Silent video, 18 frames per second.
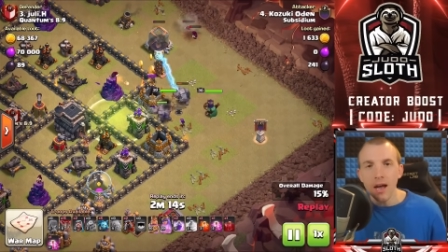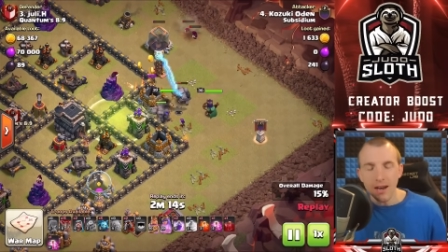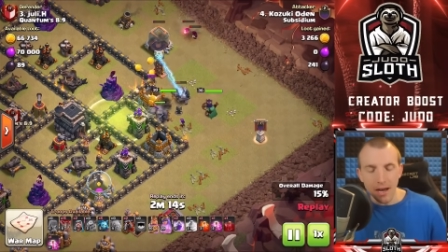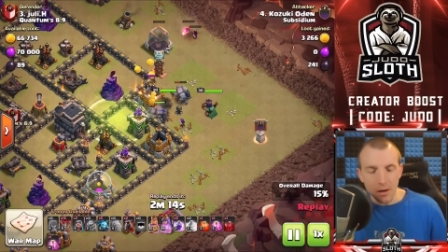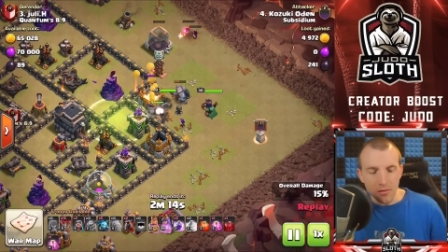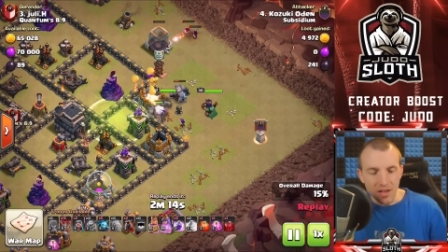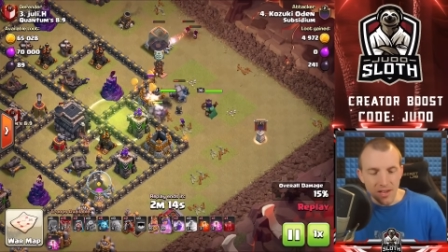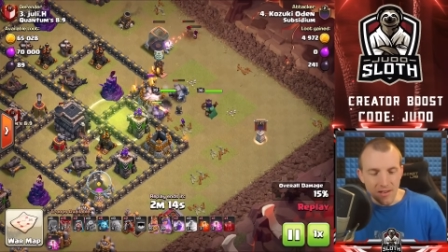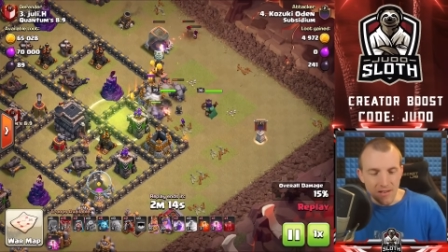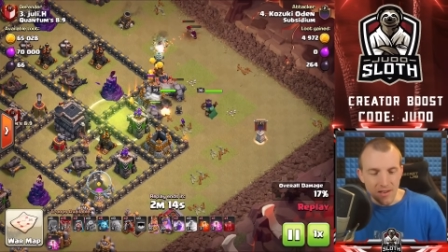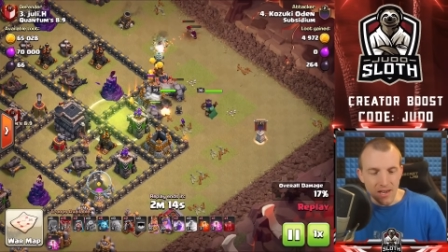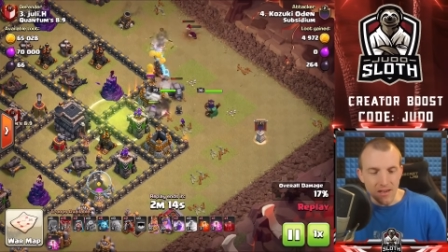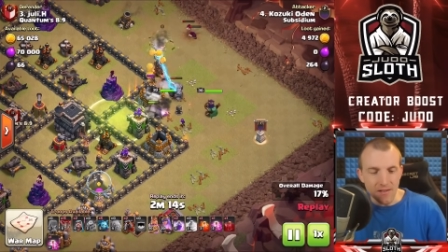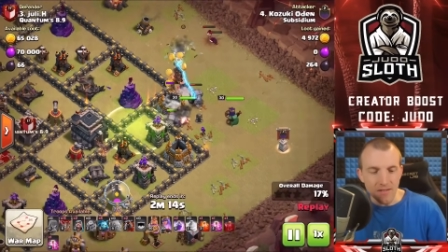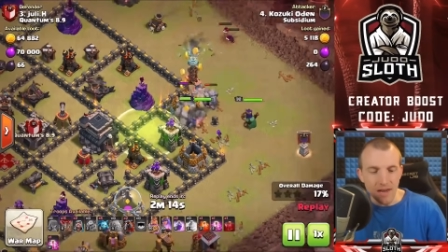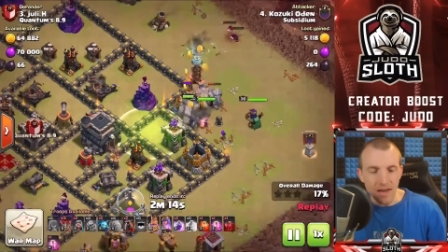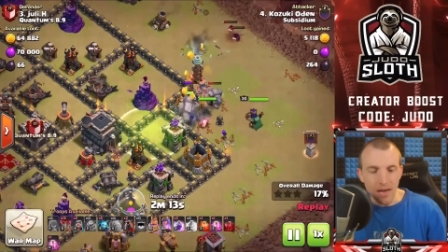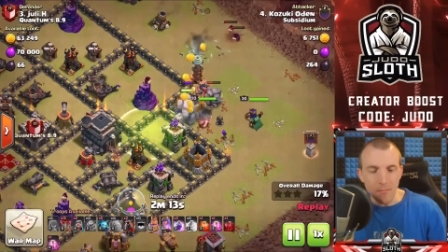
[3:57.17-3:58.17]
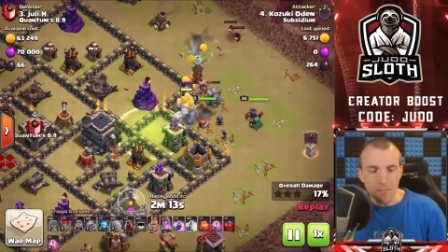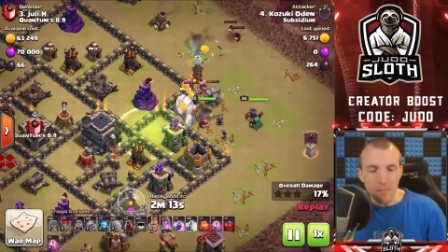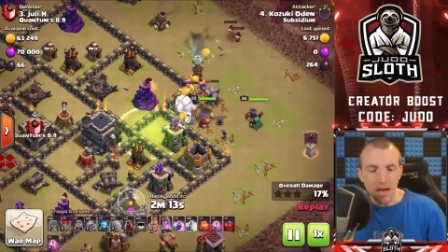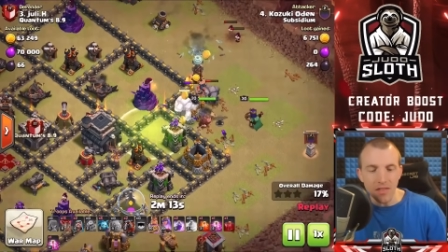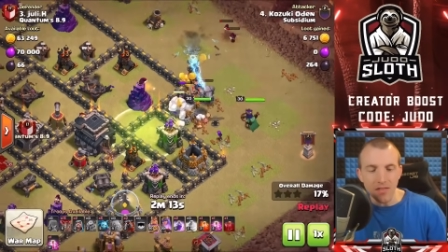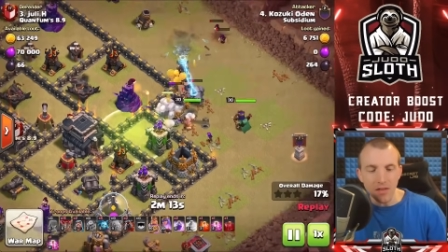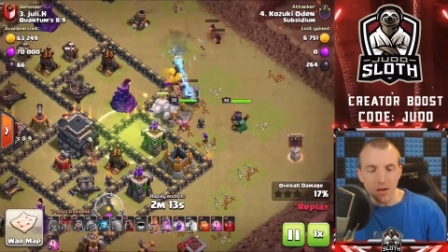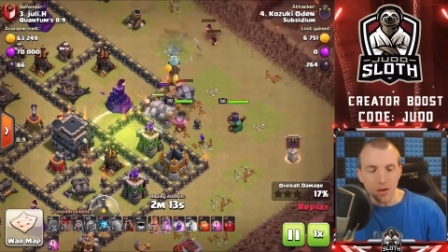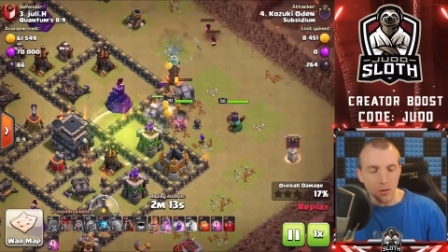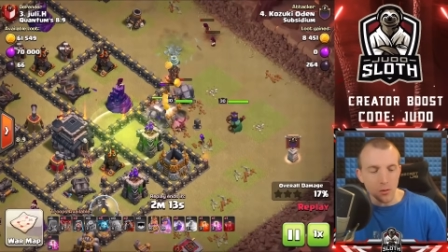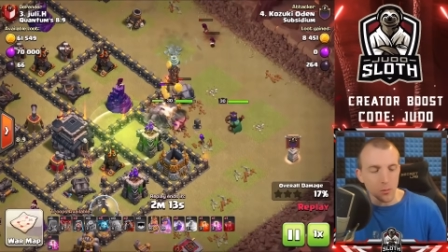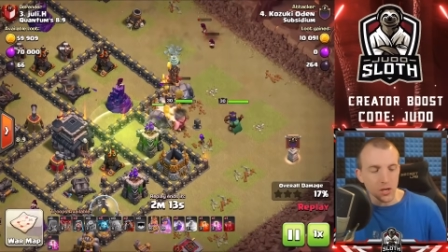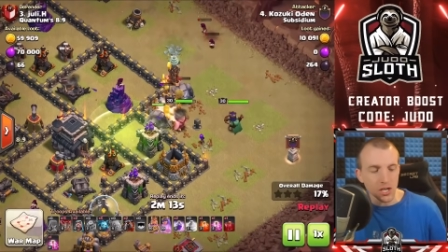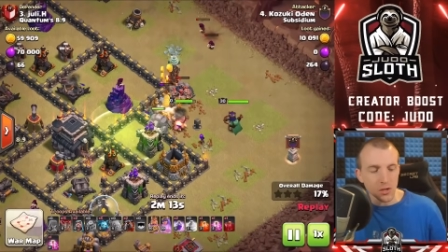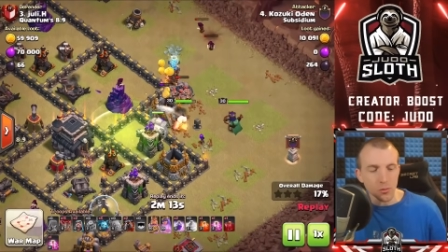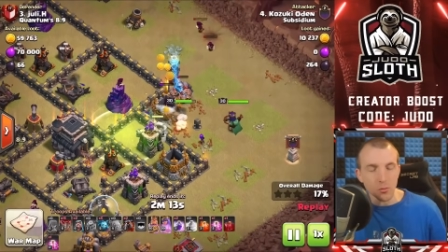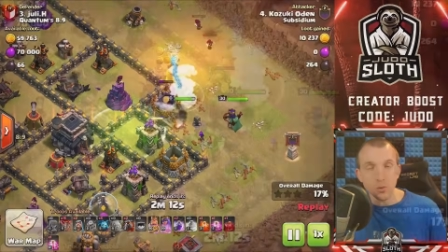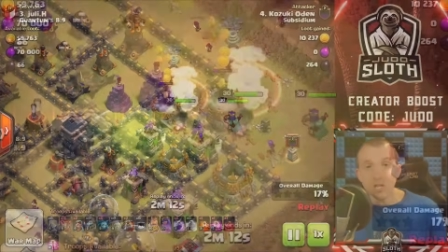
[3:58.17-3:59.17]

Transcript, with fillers: Now, this is a method which